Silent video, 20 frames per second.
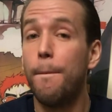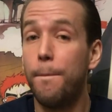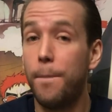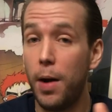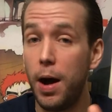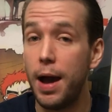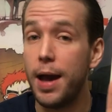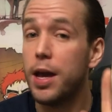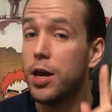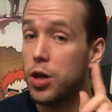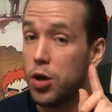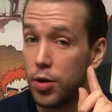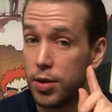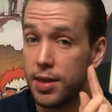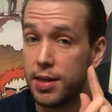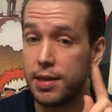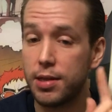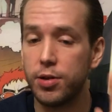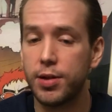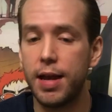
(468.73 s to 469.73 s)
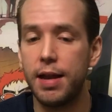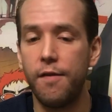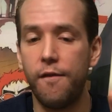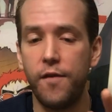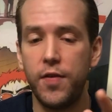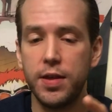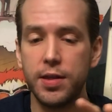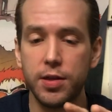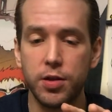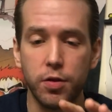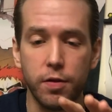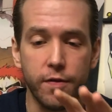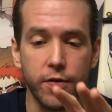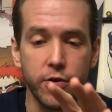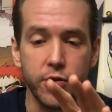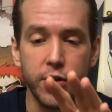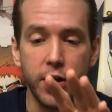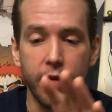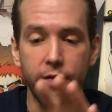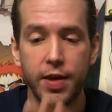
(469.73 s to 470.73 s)
But you can still get a physical
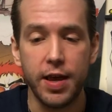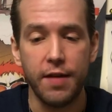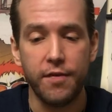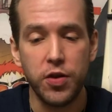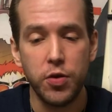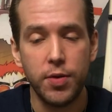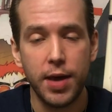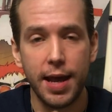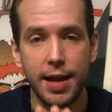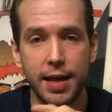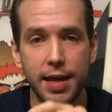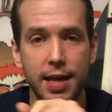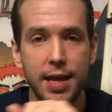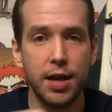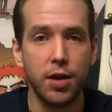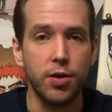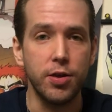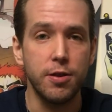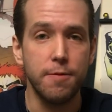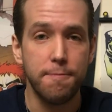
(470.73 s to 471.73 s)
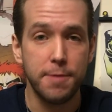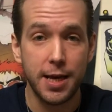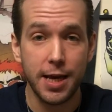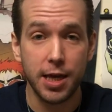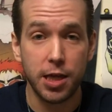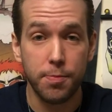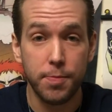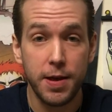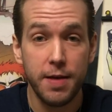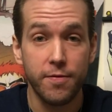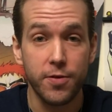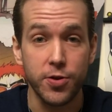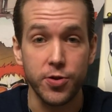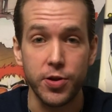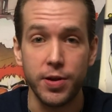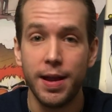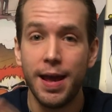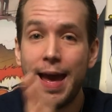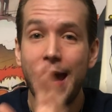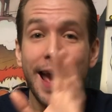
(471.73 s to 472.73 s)
version of it if you get it here in the PSP
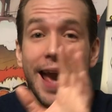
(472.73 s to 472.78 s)
version.